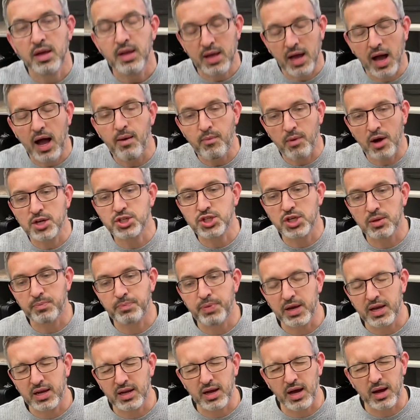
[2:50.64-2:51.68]
I want you to
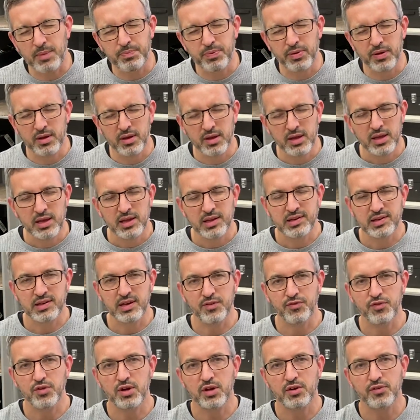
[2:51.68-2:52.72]
pick it up, see
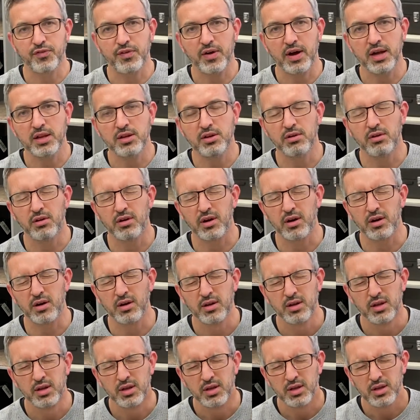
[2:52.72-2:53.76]
if you can find your
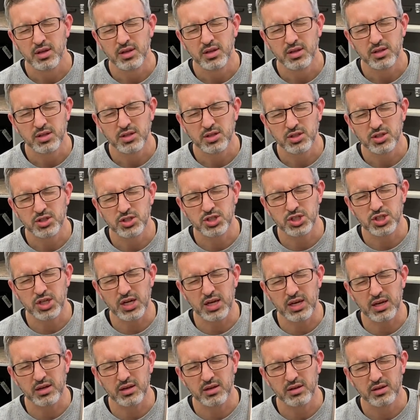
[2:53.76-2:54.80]

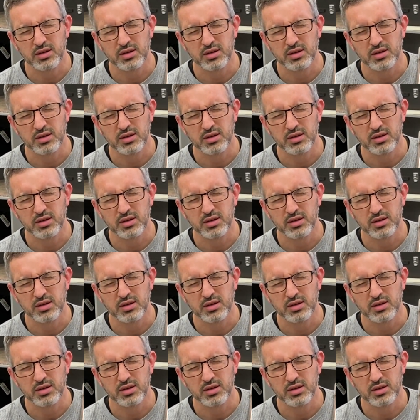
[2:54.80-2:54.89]
G